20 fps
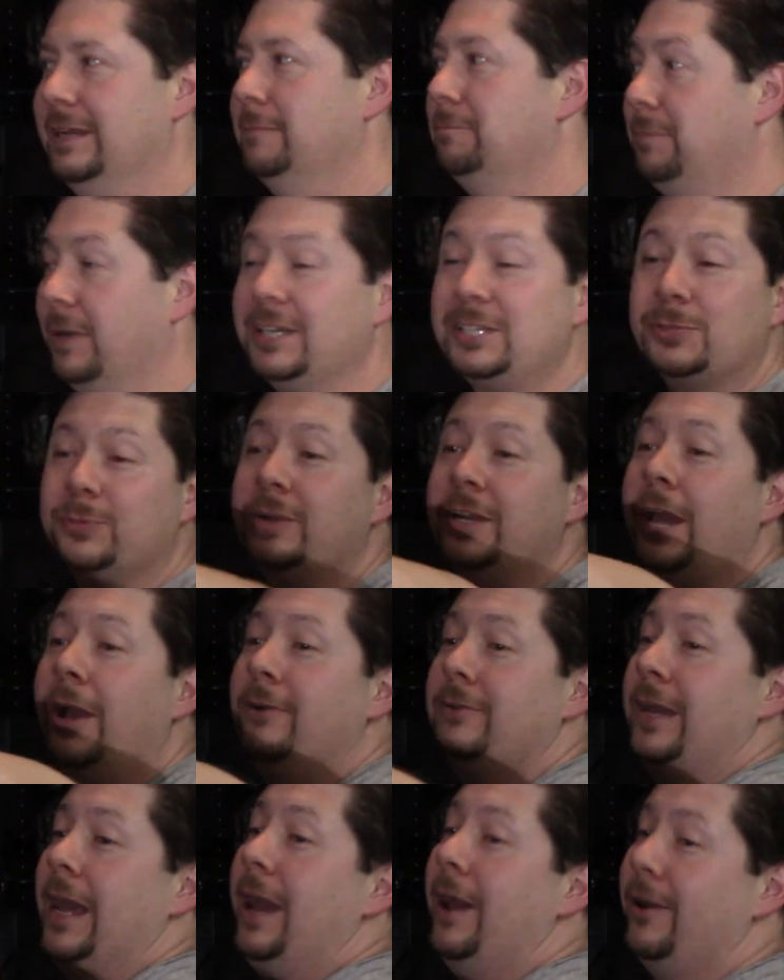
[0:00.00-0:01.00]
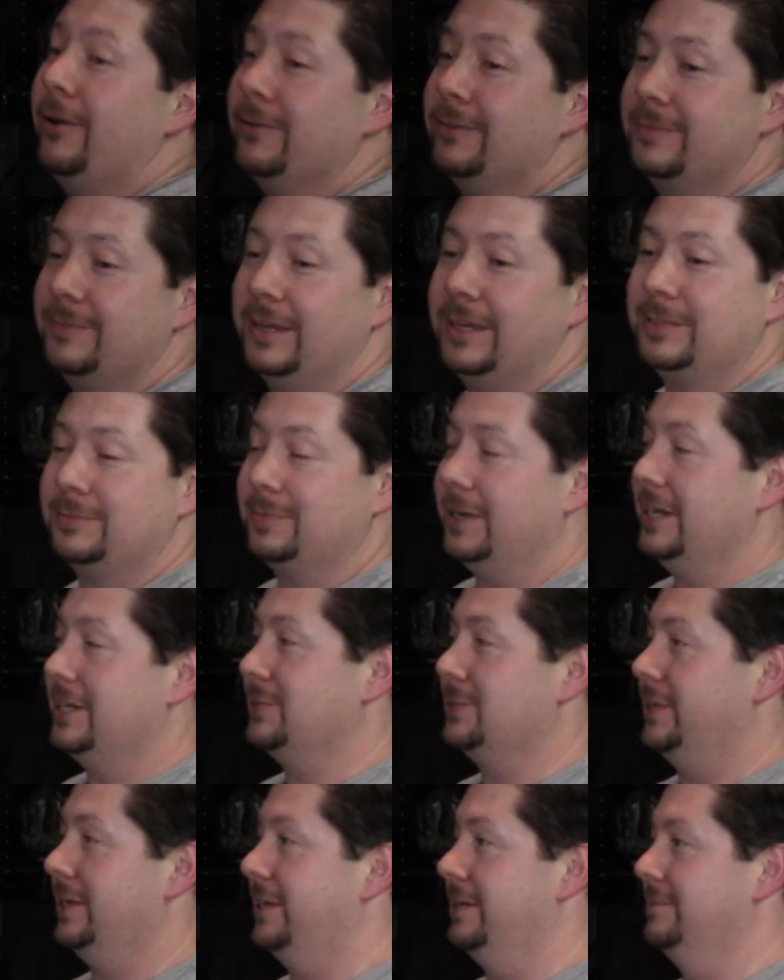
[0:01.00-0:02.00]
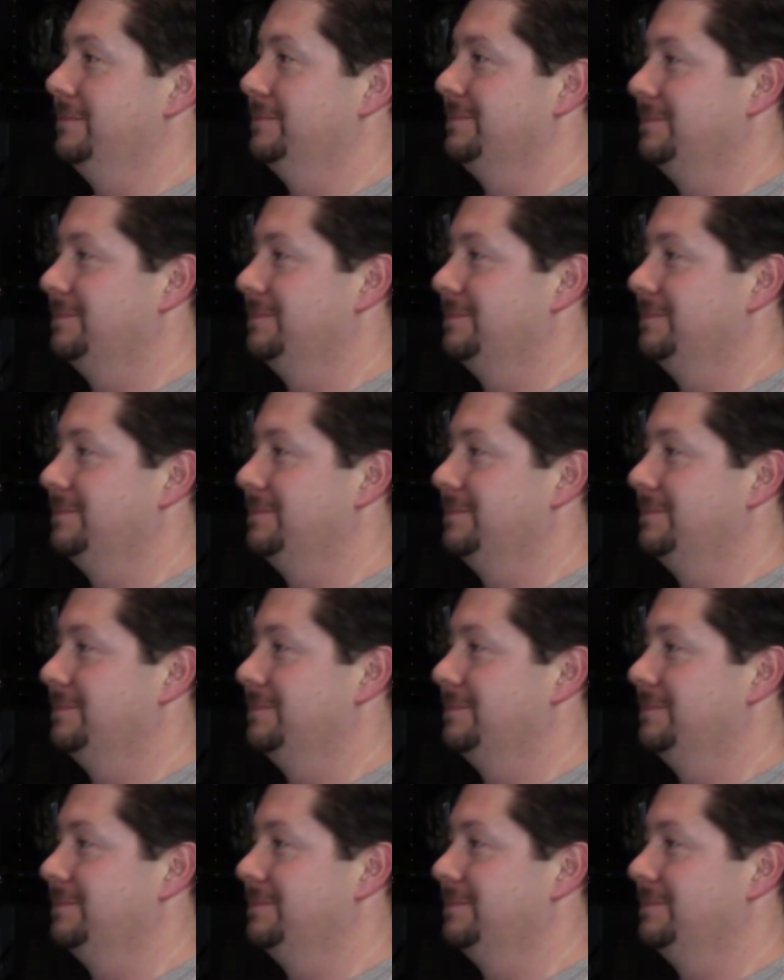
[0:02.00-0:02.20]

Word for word: Bust one out now. Might as well.